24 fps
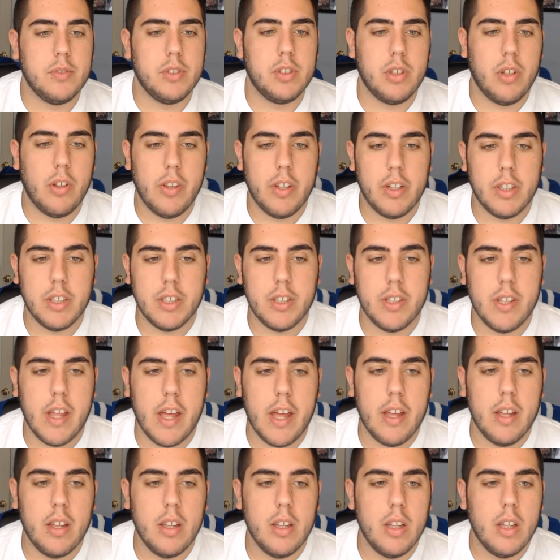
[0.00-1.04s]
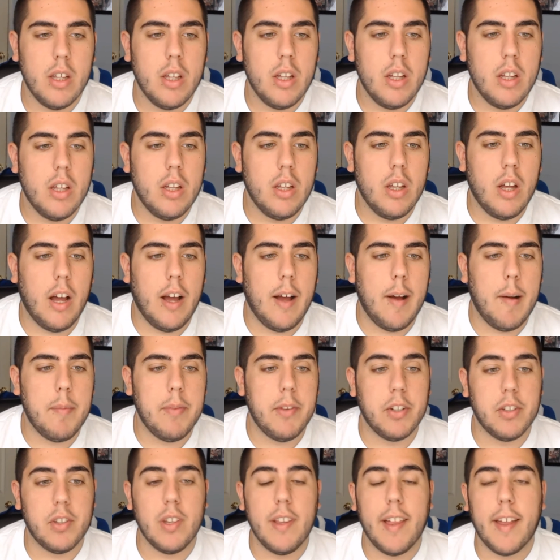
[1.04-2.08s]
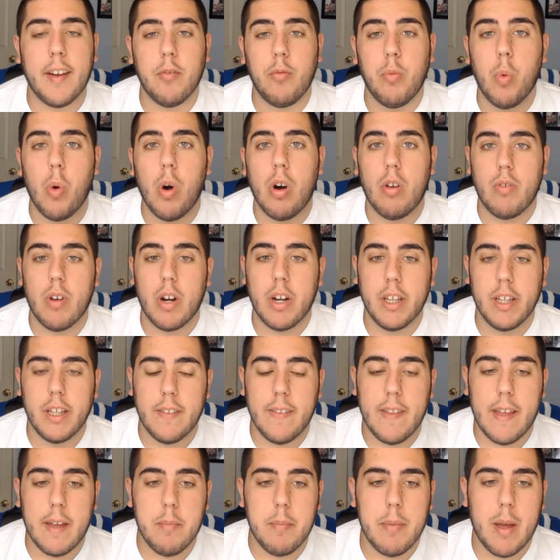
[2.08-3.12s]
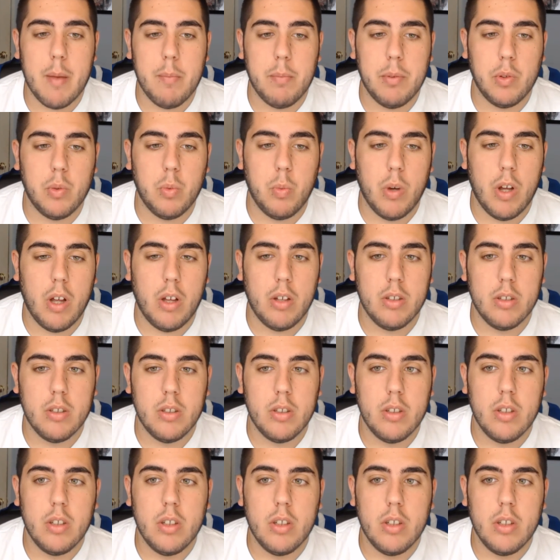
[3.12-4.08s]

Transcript: So there's that. There's a lot of wall running in that map as well.